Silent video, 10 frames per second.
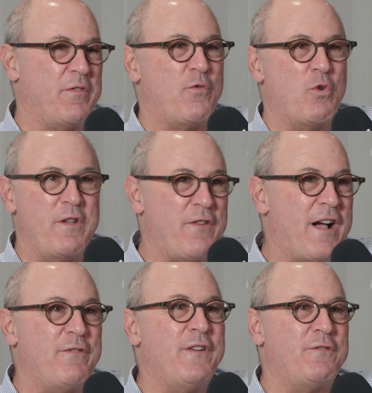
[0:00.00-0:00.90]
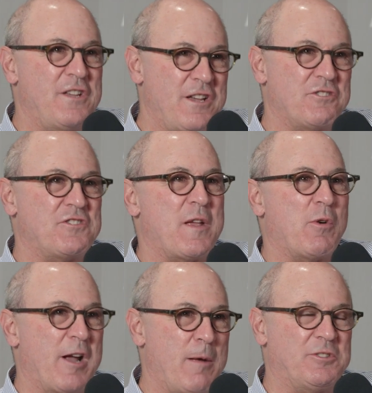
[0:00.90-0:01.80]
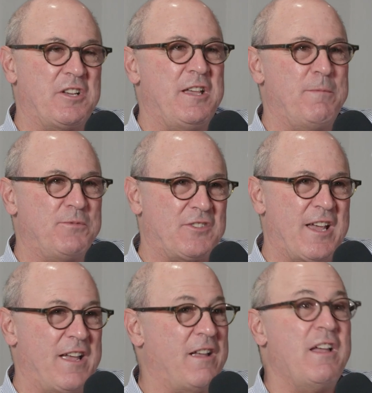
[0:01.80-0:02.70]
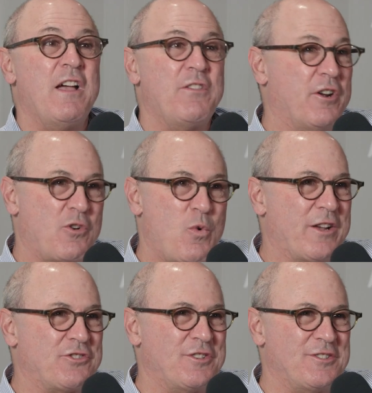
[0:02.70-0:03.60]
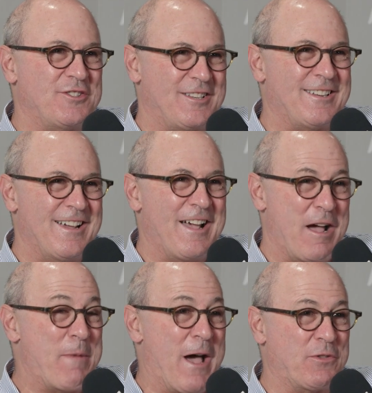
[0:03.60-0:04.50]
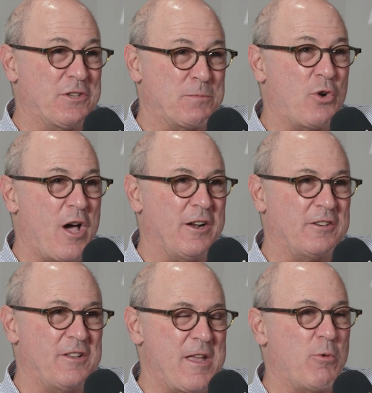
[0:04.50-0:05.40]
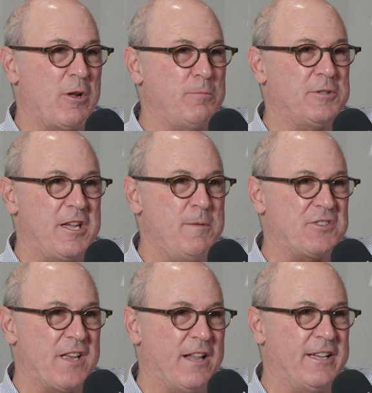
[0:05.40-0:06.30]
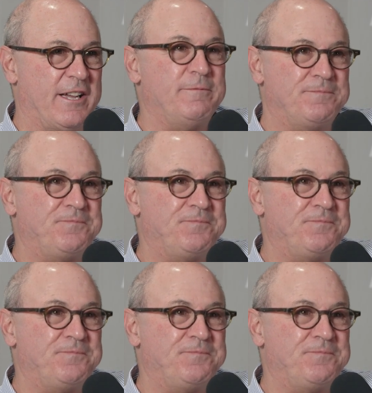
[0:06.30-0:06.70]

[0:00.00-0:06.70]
45, 50 years, they were able to keep saying their questions about this product and they were able to keep selling it.